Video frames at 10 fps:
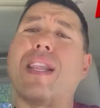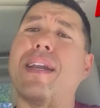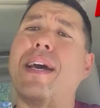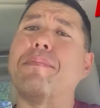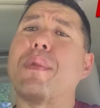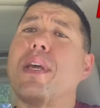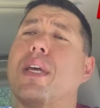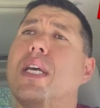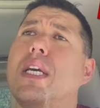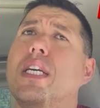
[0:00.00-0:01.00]
Now,
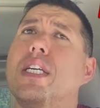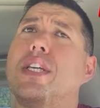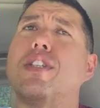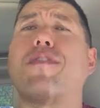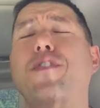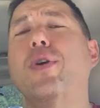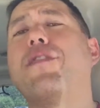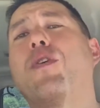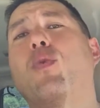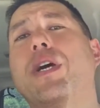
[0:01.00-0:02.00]
there's a few
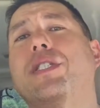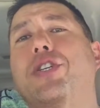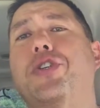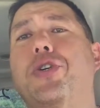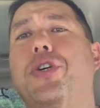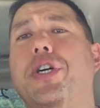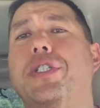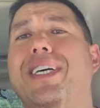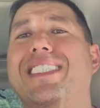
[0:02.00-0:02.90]
different ways that you could uh,